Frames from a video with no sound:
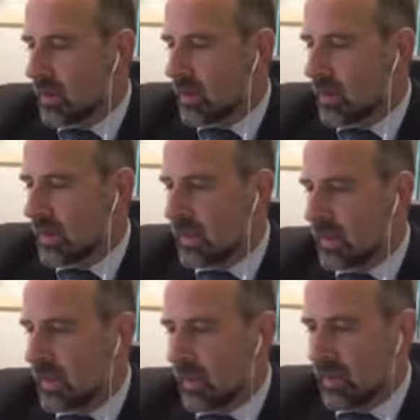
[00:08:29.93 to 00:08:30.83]

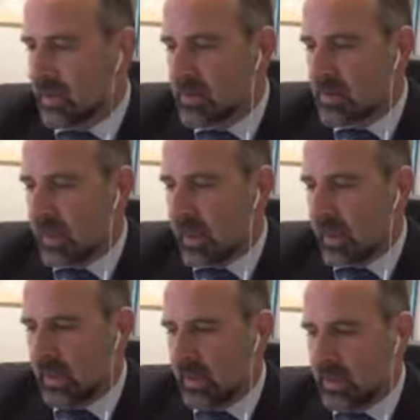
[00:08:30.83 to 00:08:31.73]
the answer to that
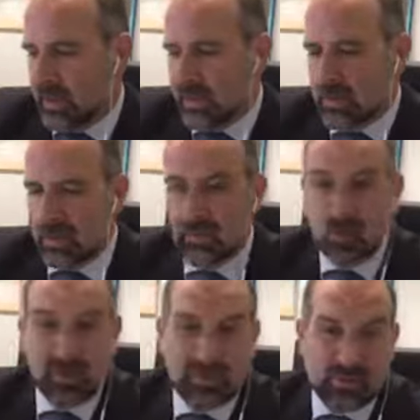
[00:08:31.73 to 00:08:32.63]
is you have to
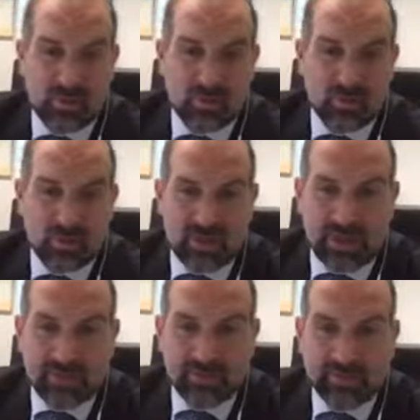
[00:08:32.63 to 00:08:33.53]
wait for the tissues to
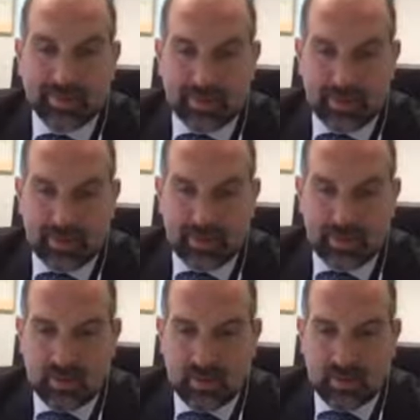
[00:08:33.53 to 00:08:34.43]
settle. And
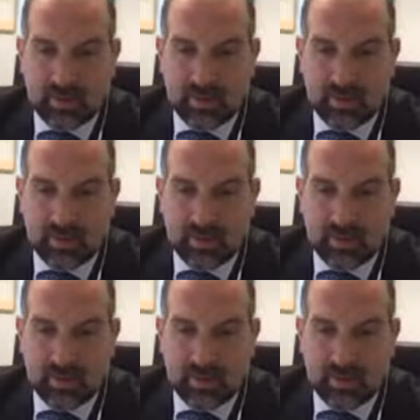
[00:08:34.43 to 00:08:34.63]
so